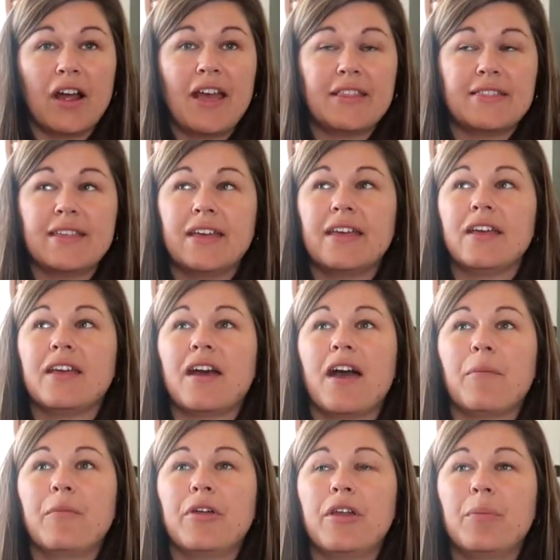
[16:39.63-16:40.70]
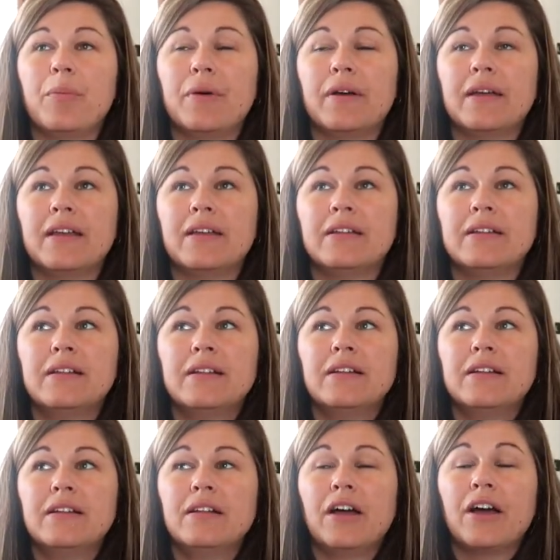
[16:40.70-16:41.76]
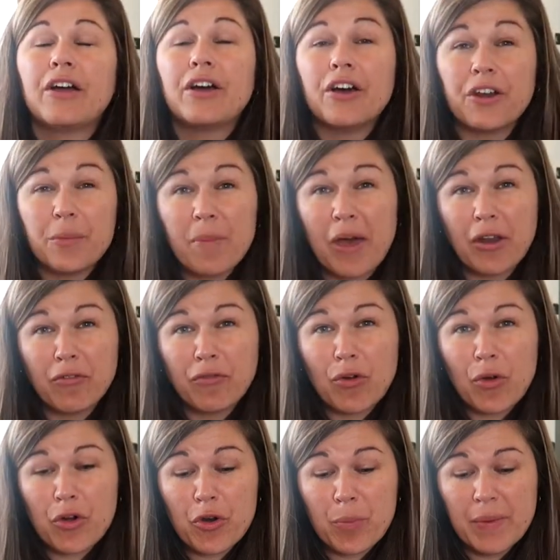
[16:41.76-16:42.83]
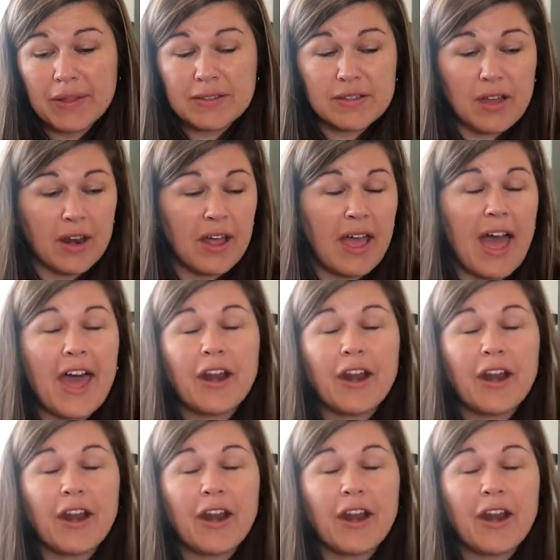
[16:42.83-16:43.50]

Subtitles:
I think I'm gonna put a good amount of ornaments on it.